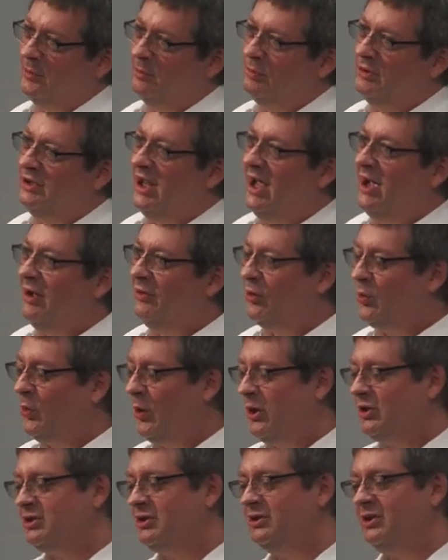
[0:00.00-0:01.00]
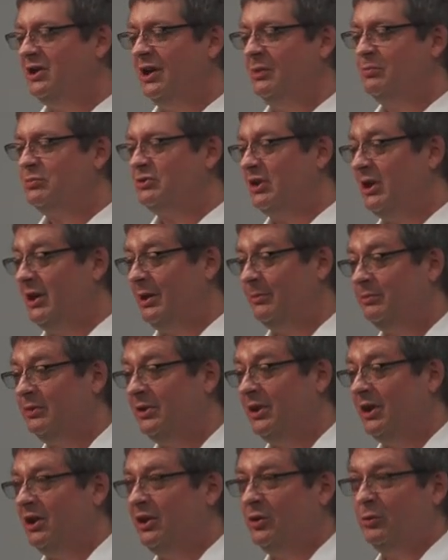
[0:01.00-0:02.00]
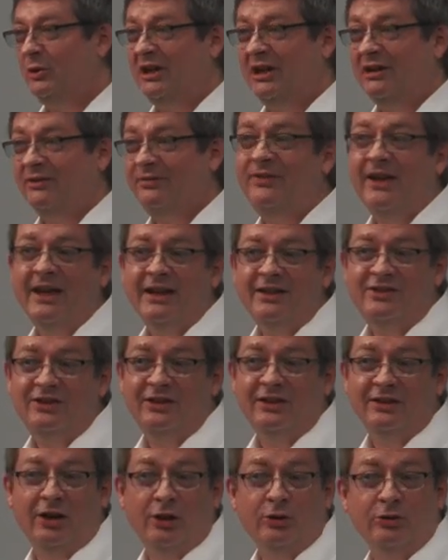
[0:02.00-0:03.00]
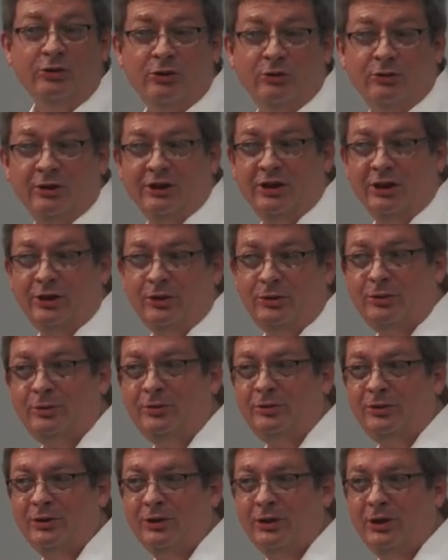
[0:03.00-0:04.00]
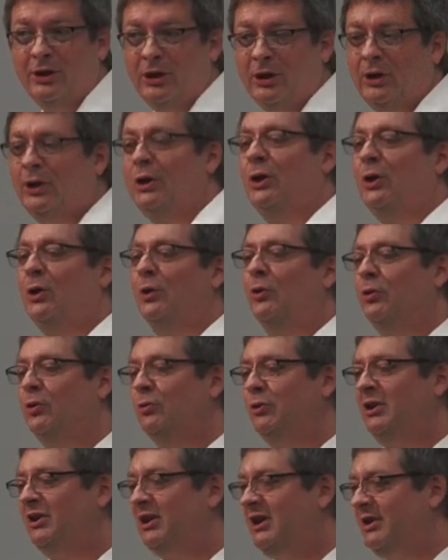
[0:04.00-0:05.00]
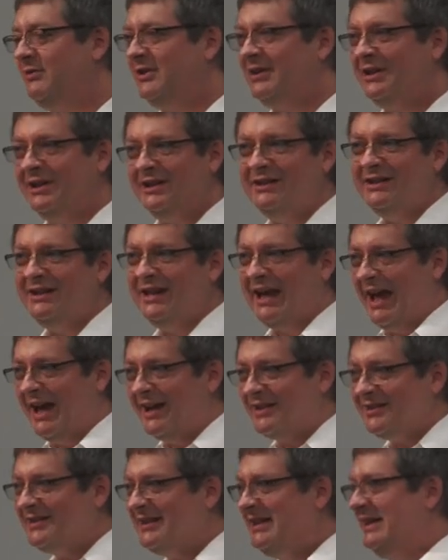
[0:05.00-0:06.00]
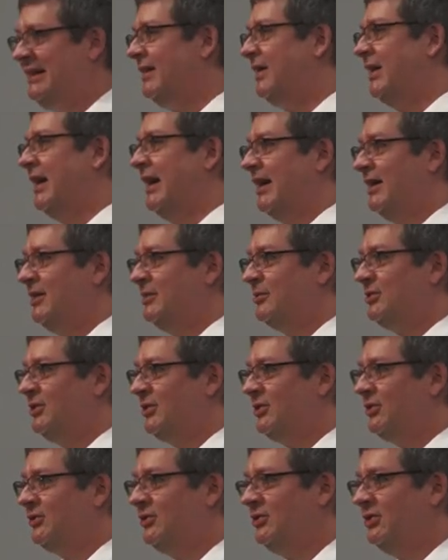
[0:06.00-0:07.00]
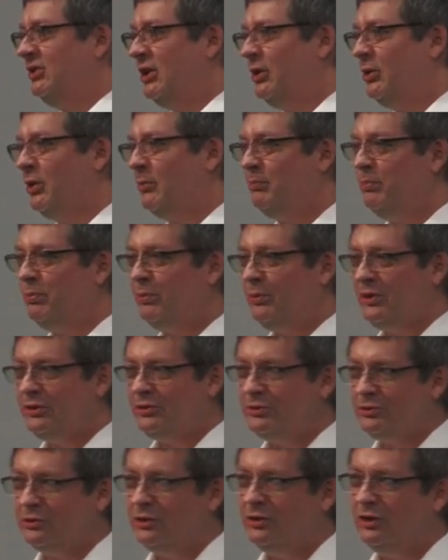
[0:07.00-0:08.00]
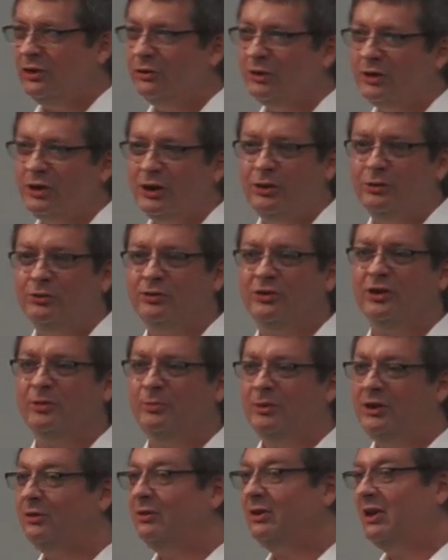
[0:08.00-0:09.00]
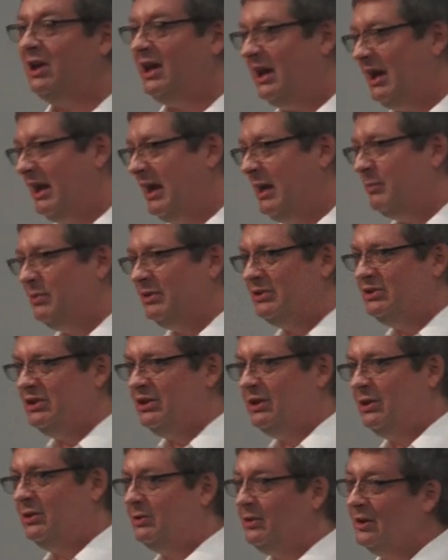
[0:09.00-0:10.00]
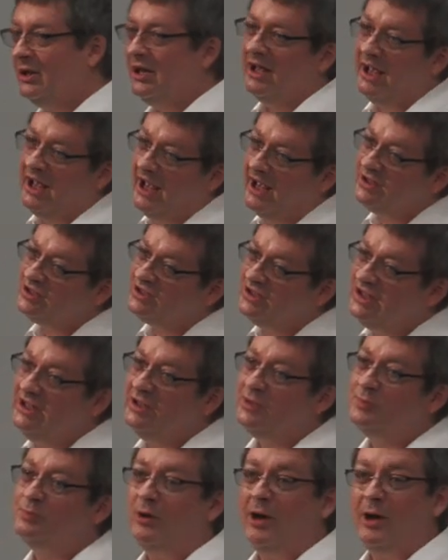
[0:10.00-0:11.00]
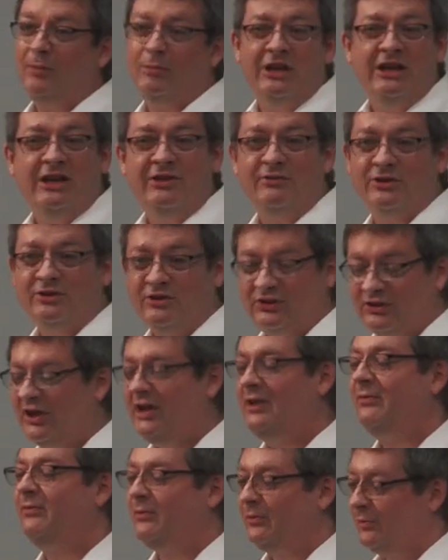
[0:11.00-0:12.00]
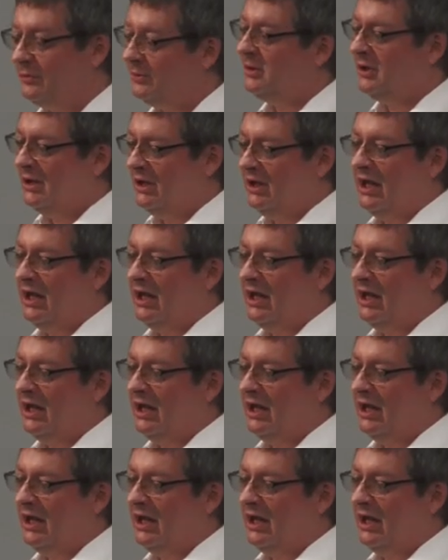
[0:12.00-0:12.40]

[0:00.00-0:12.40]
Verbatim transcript: But now the question comes up, do we get fancy and go Unicode? or do we leave it in the ASCII land? Because, you know, I'm pretty sure Unicode's going to be okay, but, you know, ASCII is probably even safer.